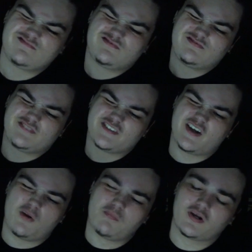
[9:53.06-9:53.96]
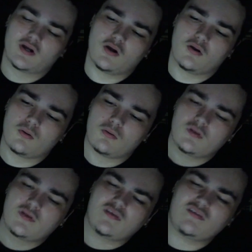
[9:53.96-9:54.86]
For now, I'm gonna go.
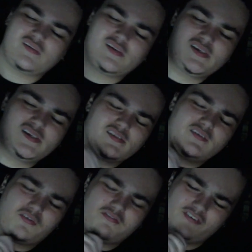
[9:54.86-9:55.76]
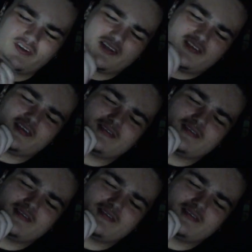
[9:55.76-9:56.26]
Don't forget to...